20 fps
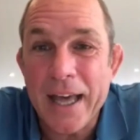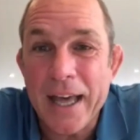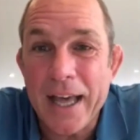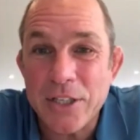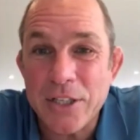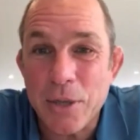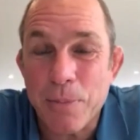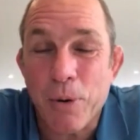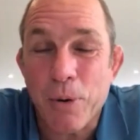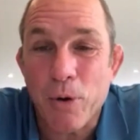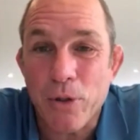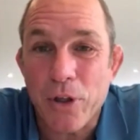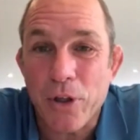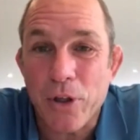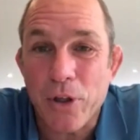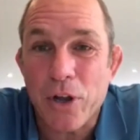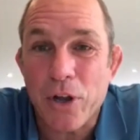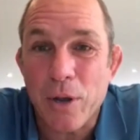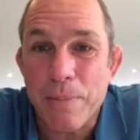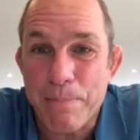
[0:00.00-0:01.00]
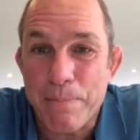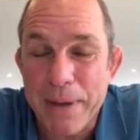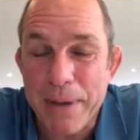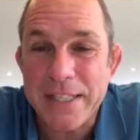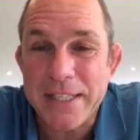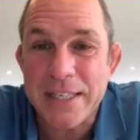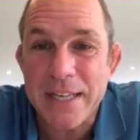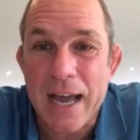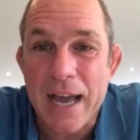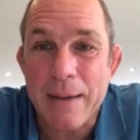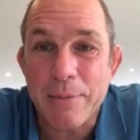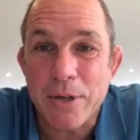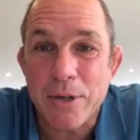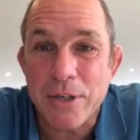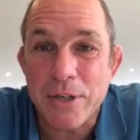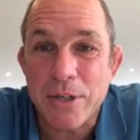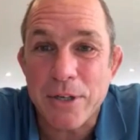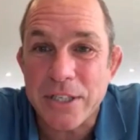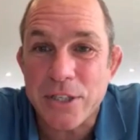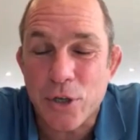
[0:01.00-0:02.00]
support the club big time.
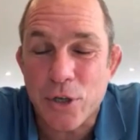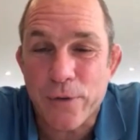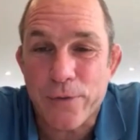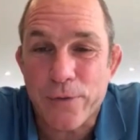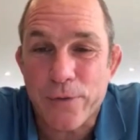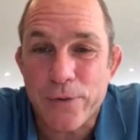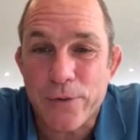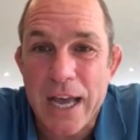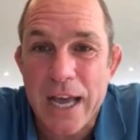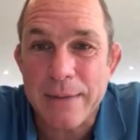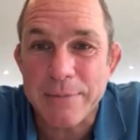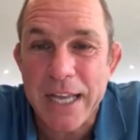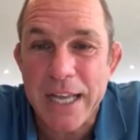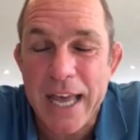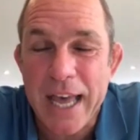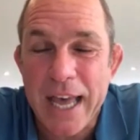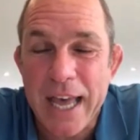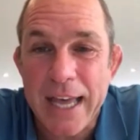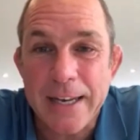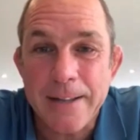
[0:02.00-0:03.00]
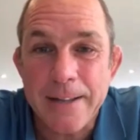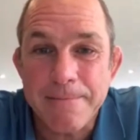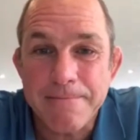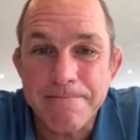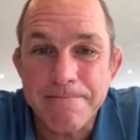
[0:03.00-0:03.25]
It's tough times ahead.